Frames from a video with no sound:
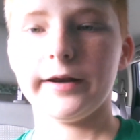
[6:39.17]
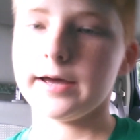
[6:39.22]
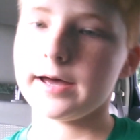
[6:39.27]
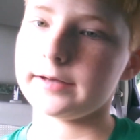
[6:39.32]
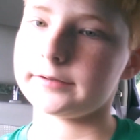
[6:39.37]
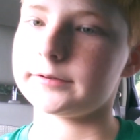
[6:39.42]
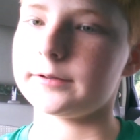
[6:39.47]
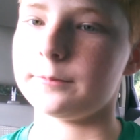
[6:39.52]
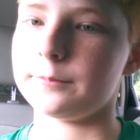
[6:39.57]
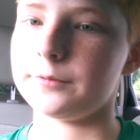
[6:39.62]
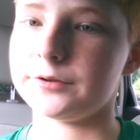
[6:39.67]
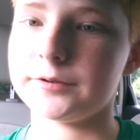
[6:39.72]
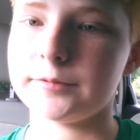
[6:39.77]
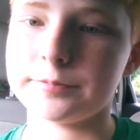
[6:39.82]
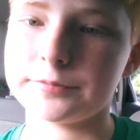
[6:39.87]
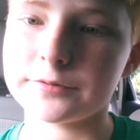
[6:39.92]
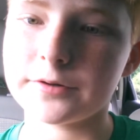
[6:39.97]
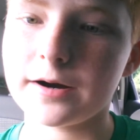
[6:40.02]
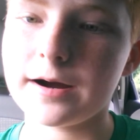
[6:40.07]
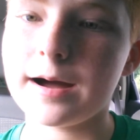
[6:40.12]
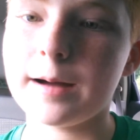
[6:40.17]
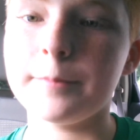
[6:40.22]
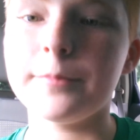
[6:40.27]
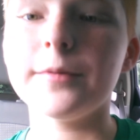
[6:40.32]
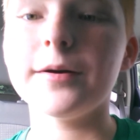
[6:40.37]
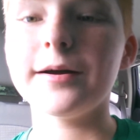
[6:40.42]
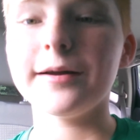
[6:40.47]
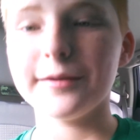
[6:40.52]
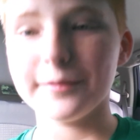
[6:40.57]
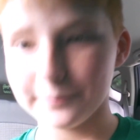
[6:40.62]
and ask them to
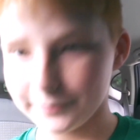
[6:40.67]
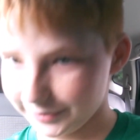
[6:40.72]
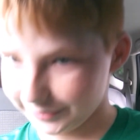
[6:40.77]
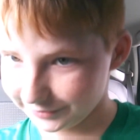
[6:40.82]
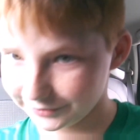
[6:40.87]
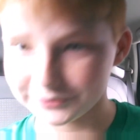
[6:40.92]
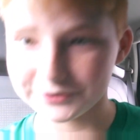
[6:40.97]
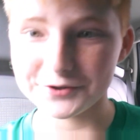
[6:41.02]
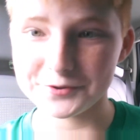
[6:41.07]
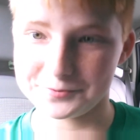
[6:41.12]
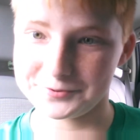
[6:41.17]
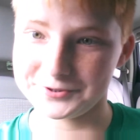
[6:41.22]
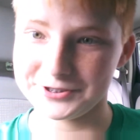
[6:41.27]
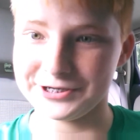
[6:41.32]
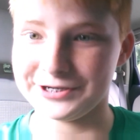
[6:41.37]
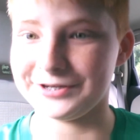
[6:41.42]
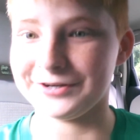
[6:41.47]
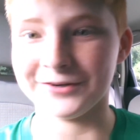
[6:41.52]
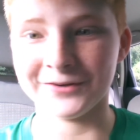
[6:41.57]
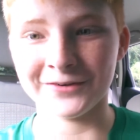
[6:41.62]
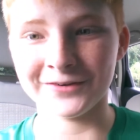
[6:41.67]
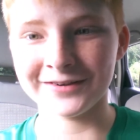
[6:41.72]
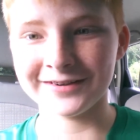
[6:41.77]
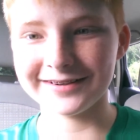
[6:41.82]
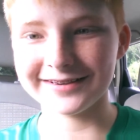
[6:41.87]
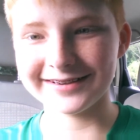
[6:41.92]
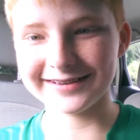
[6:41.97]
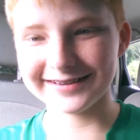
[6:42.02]
subscribe to my YouTube channel.